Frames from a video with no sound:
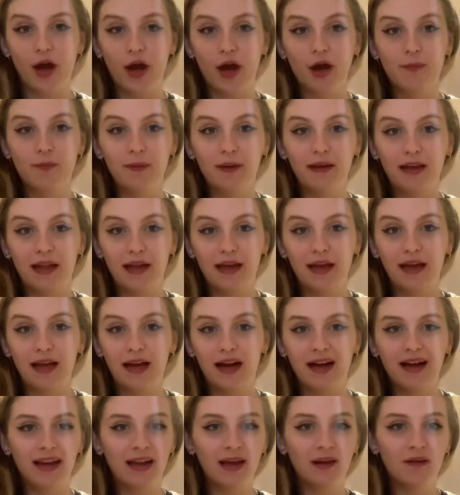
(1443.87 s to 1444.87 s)
openly,
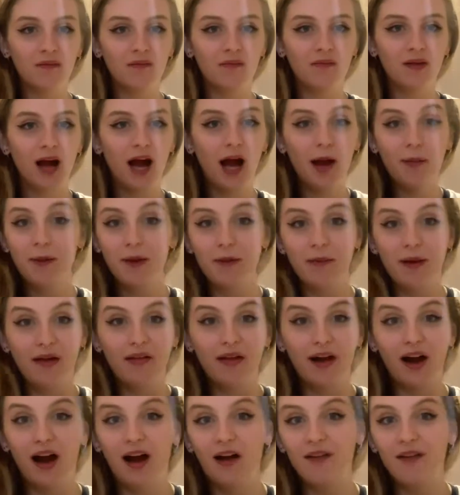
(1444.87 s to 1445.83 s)
and I'm happy about that.